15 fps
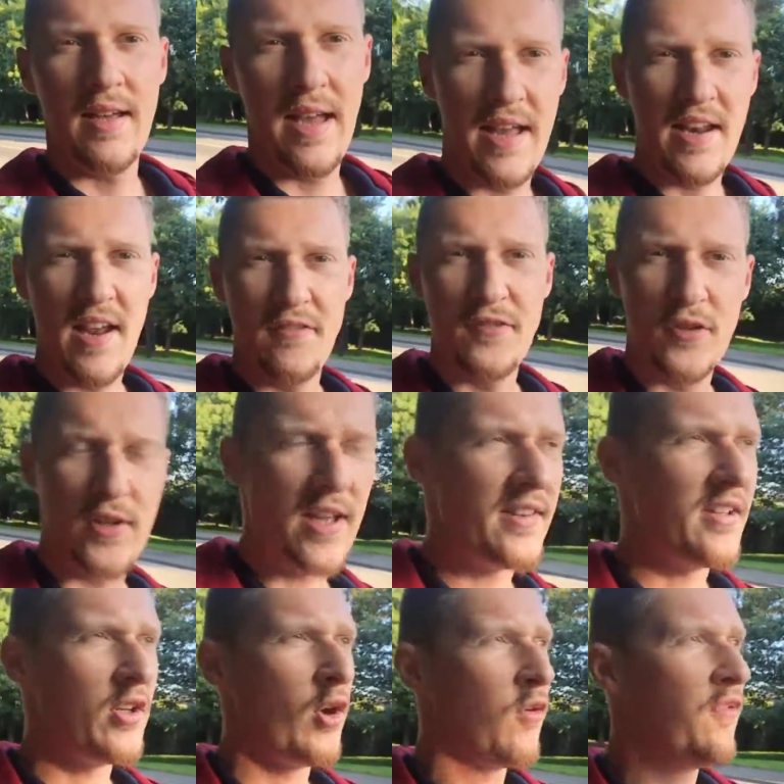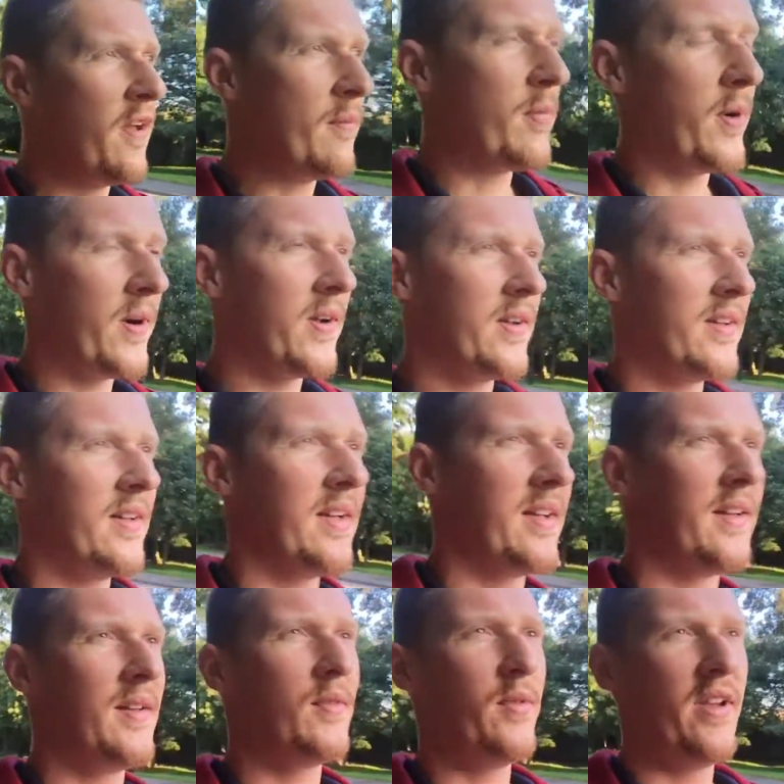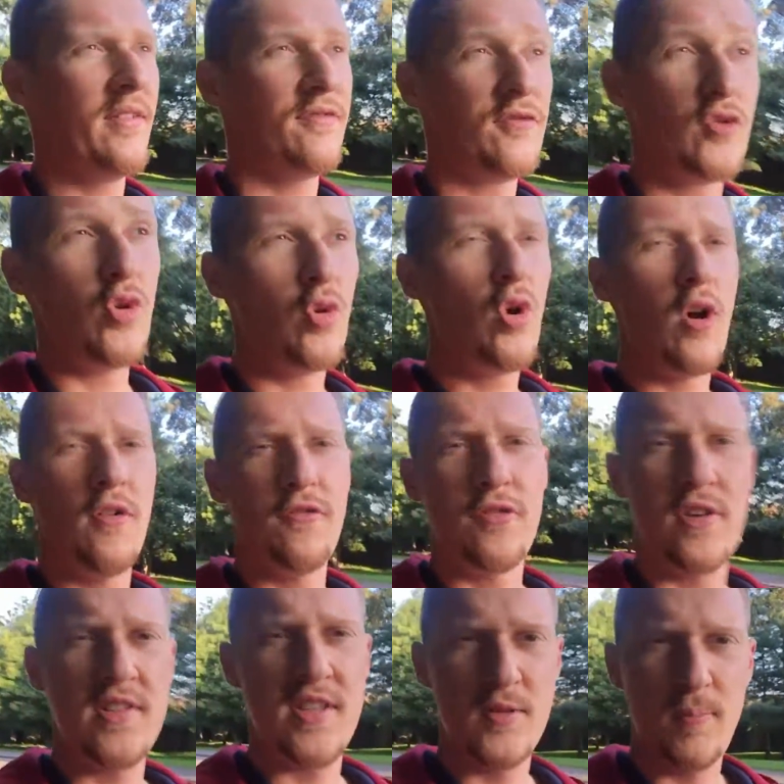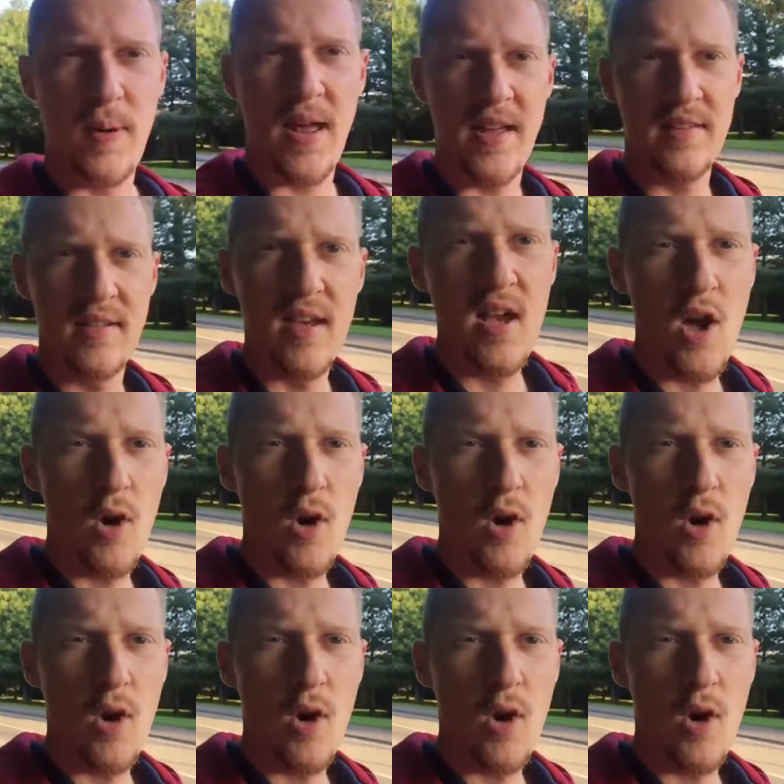And after that, in November, we have two conferences planned.